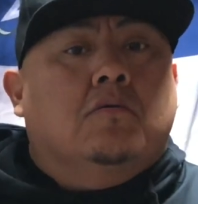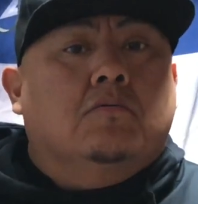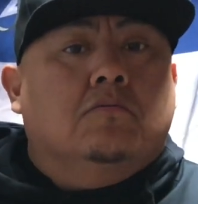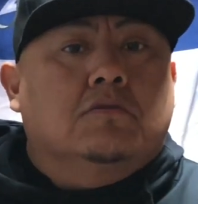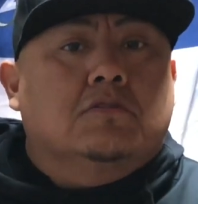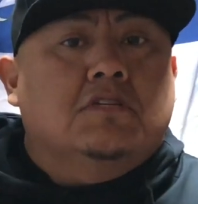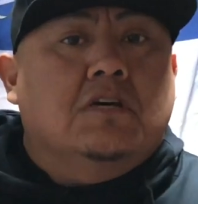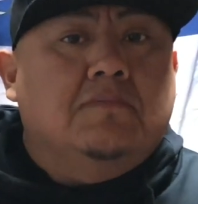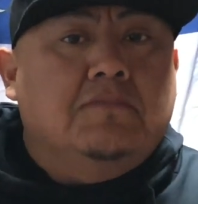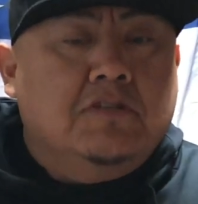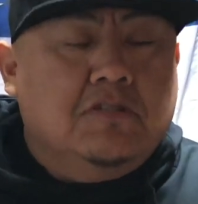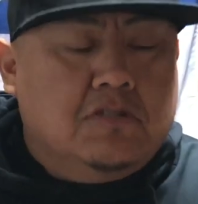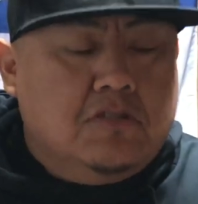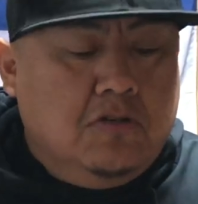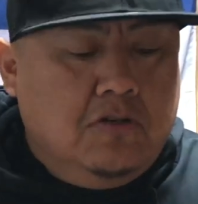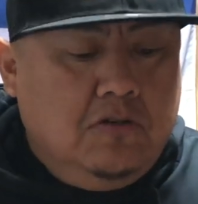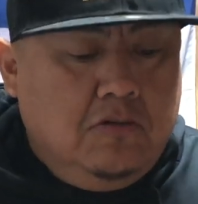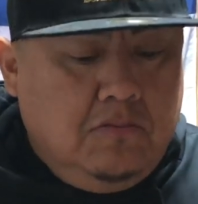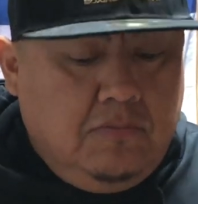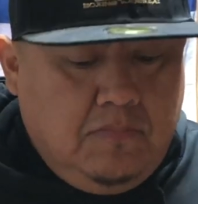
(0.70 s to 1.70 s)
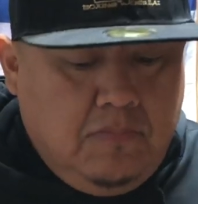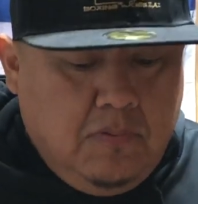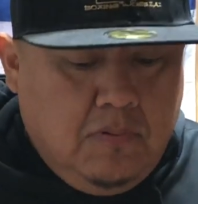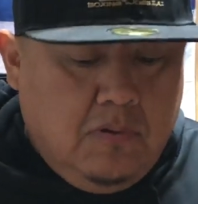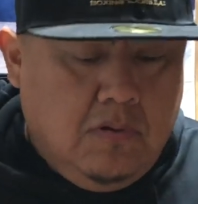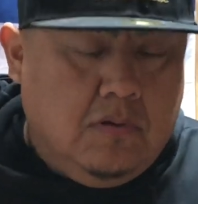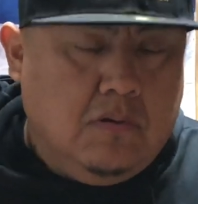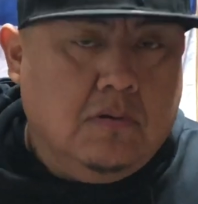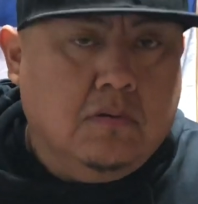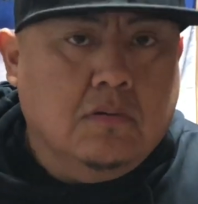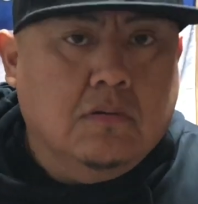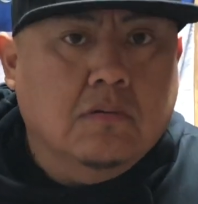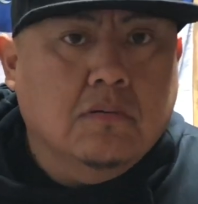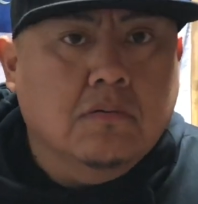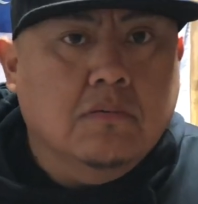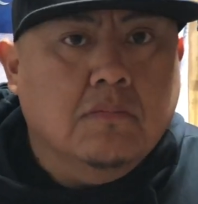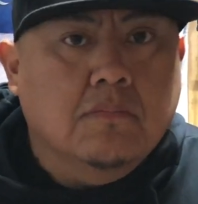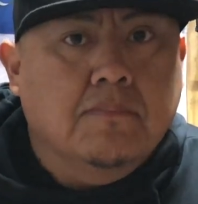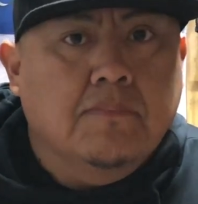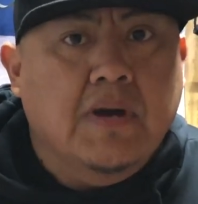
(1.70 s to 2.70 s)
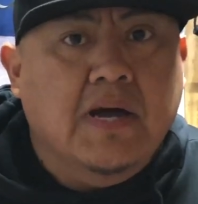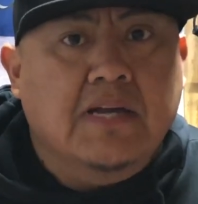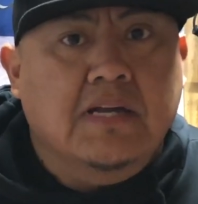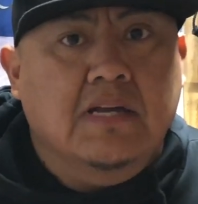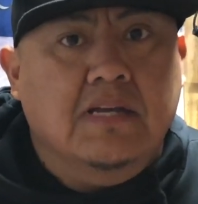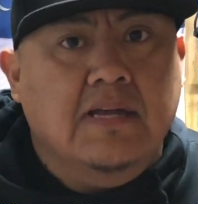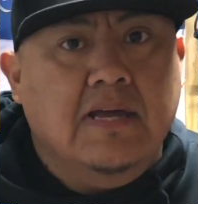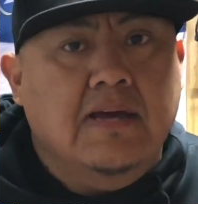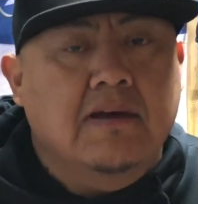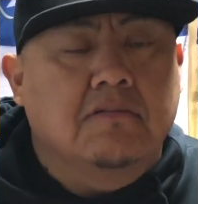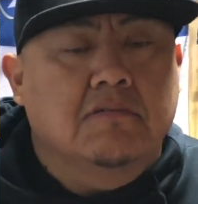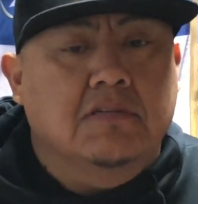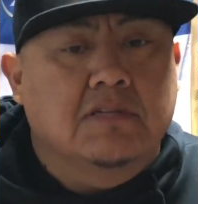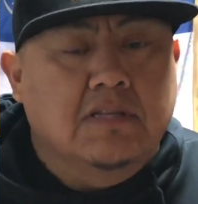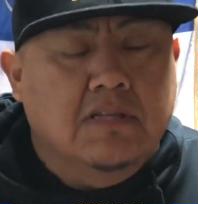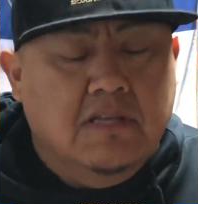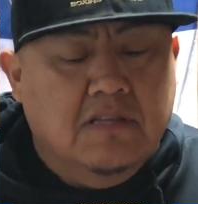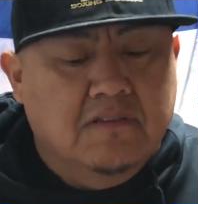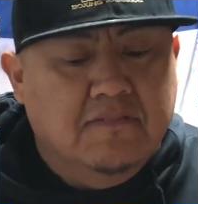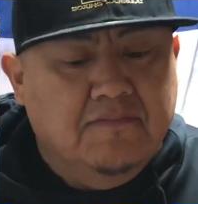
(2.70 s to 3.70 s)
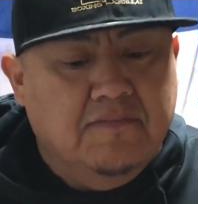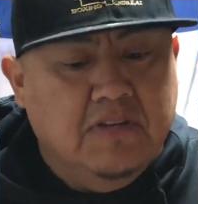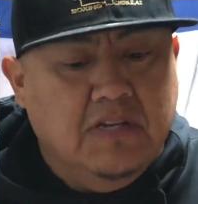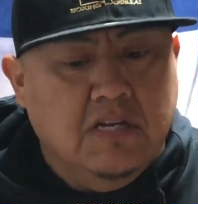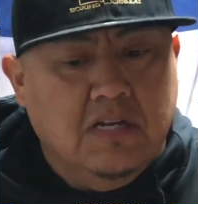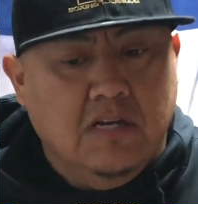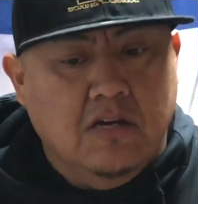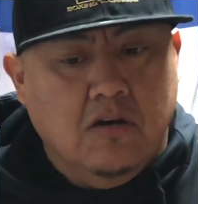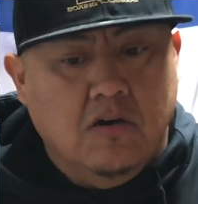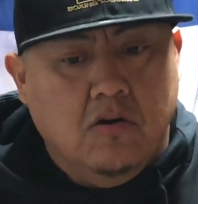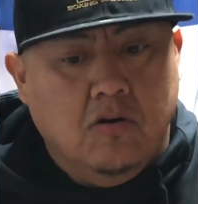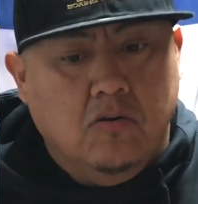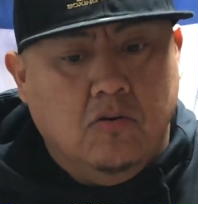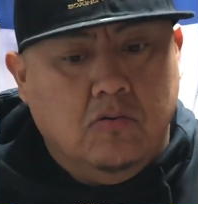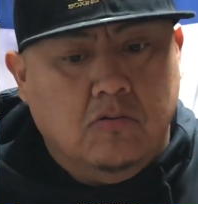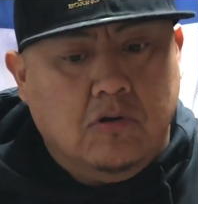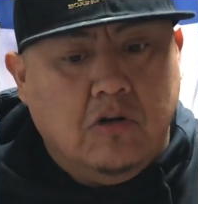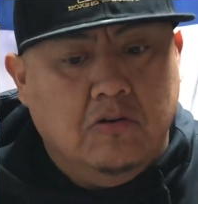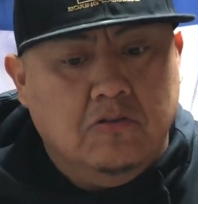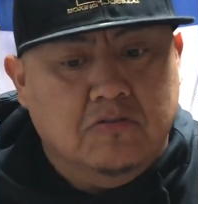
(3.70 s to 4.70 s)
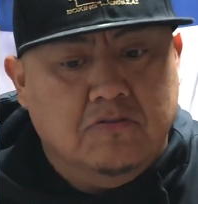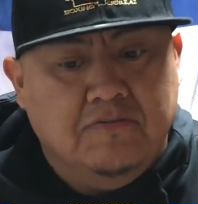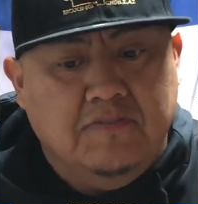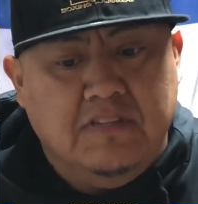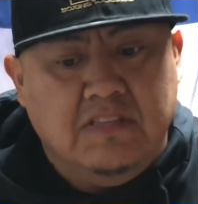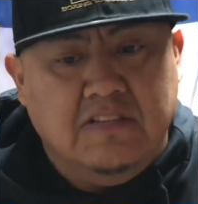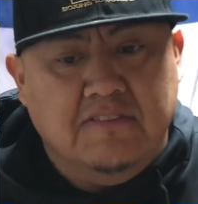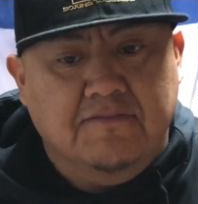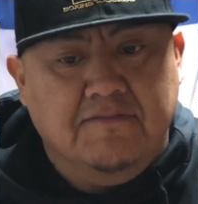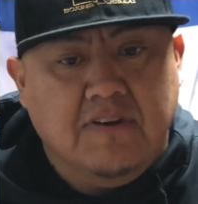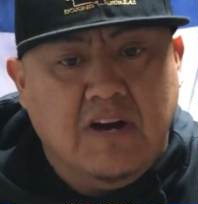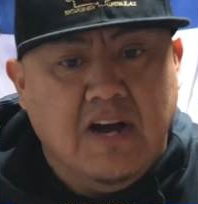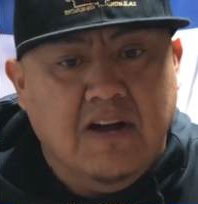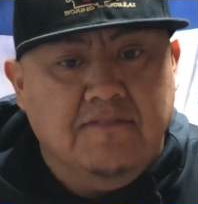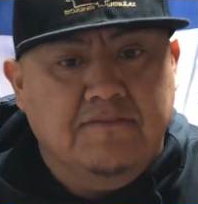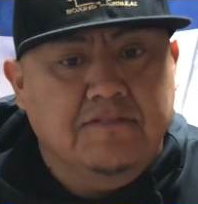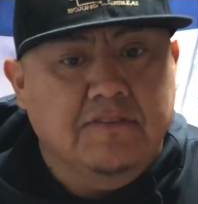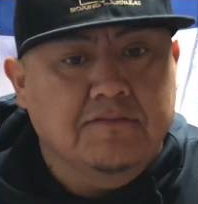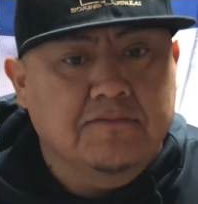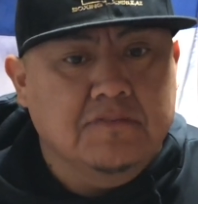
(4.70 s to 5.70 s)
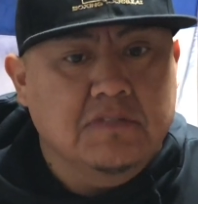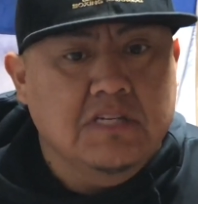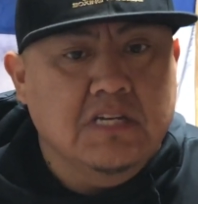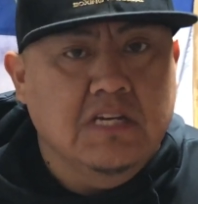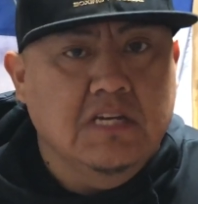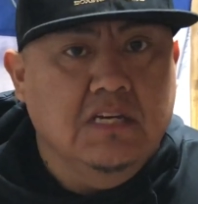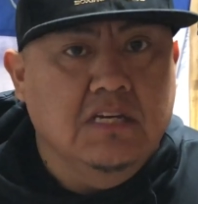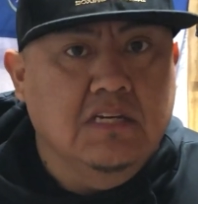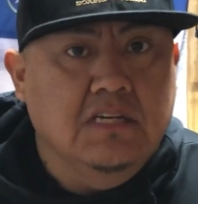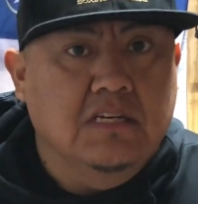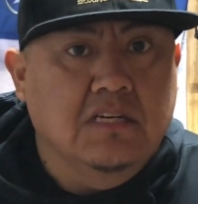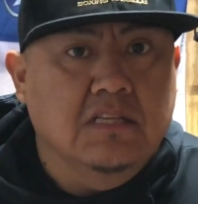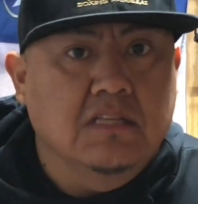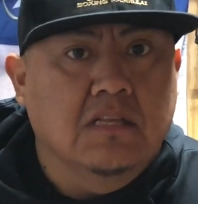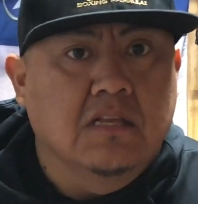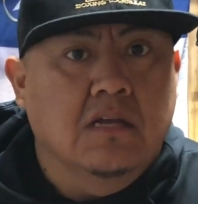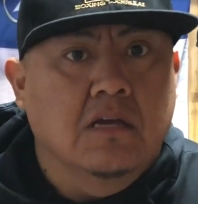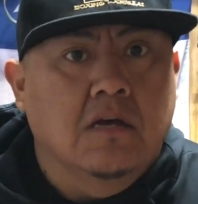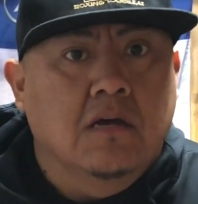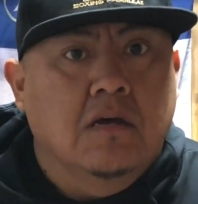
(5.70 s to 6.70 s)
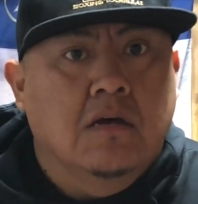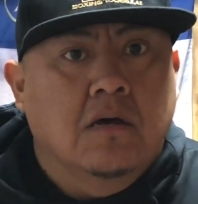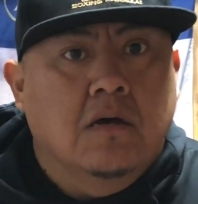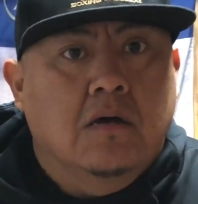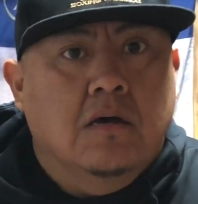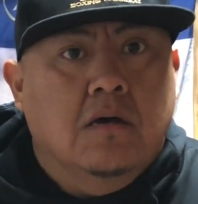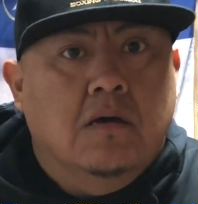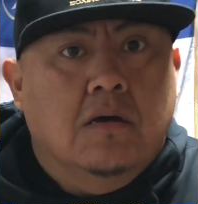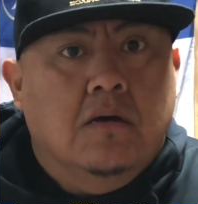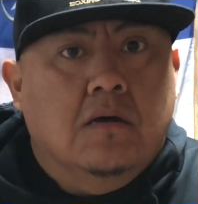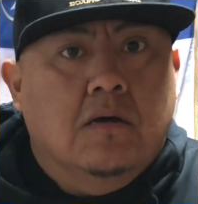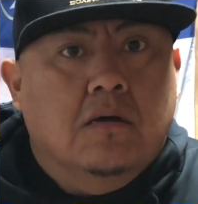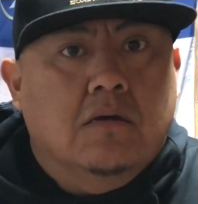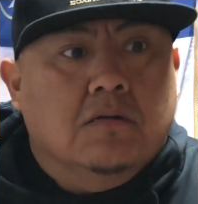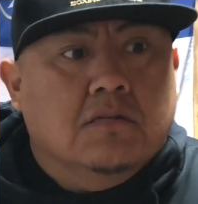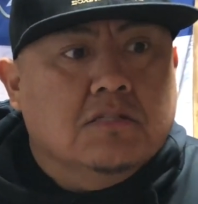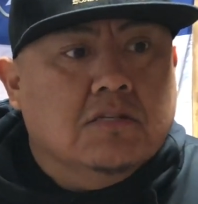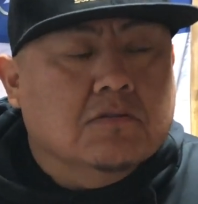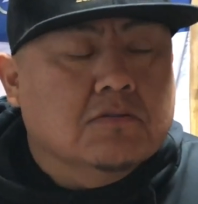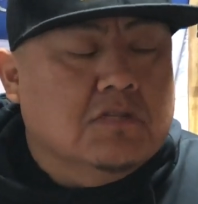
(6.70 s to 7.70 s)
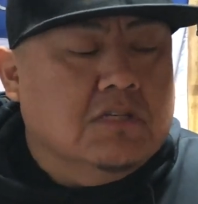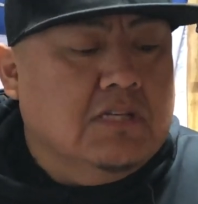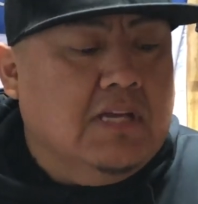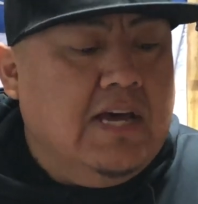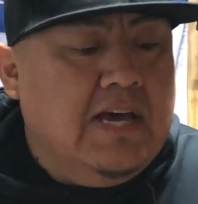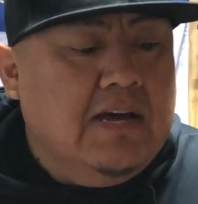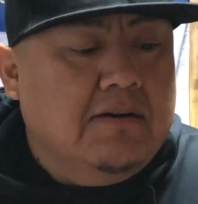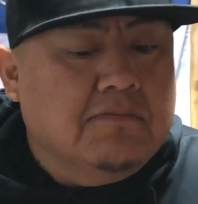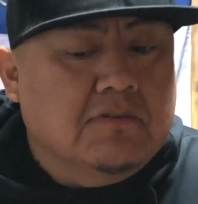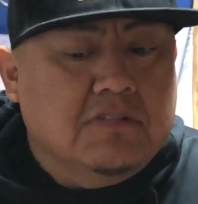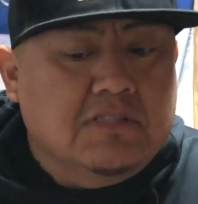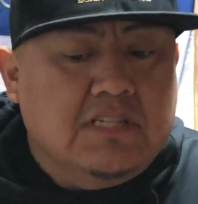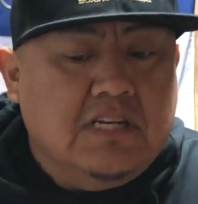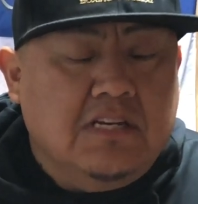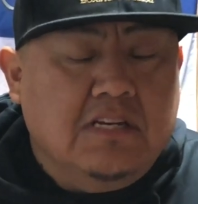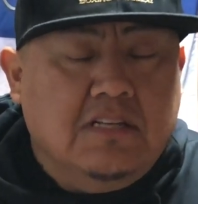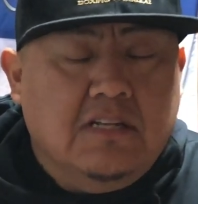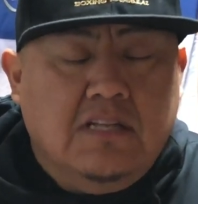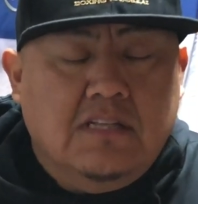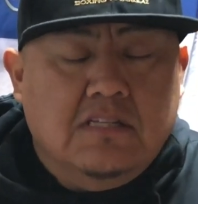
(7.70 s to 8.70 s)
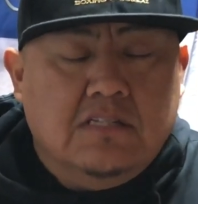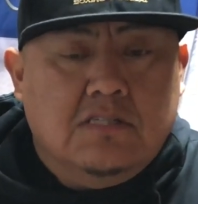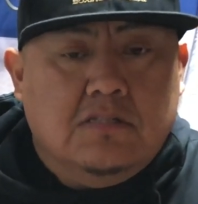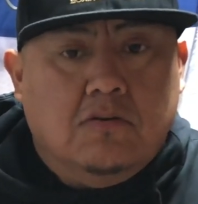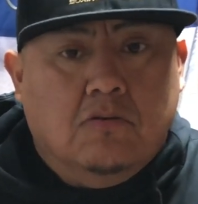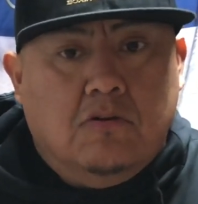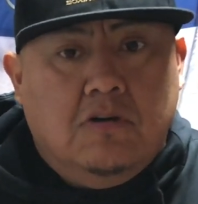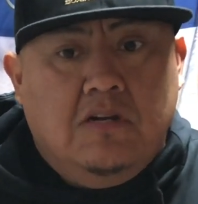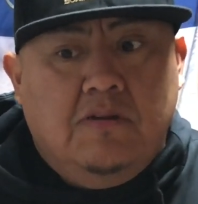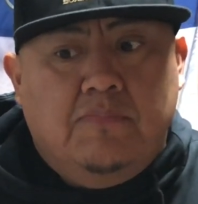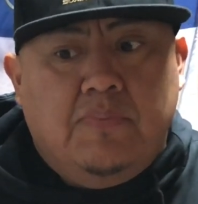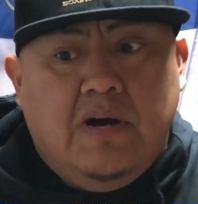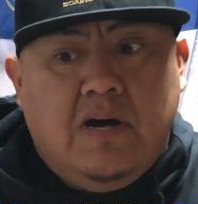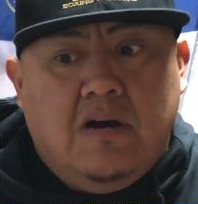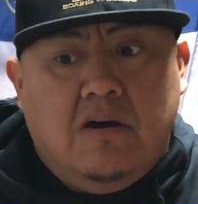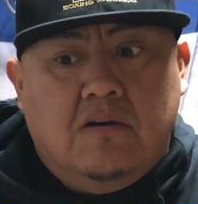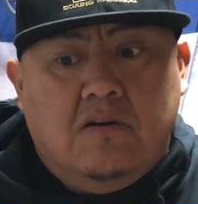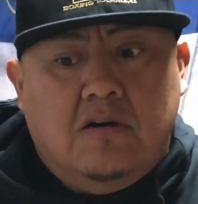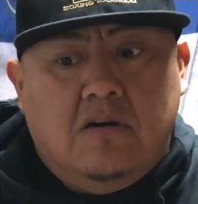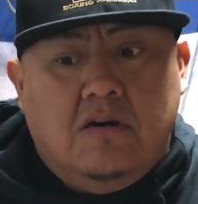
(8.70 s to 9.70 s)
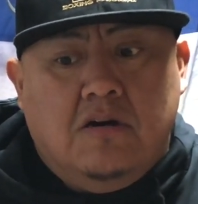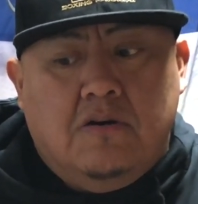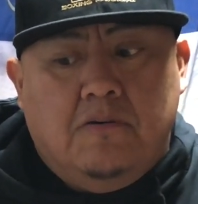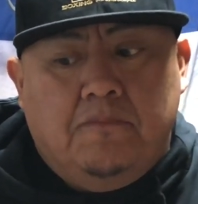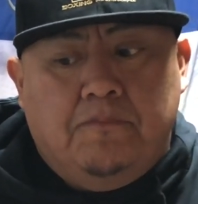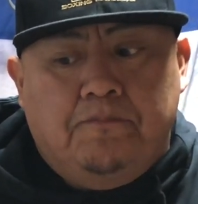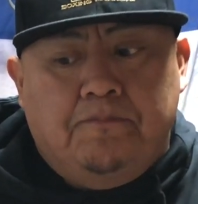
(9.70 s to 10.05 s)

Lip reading: What's up, YouTube? Back again with another video, Coach 5515. So today I'm going to tell you another story about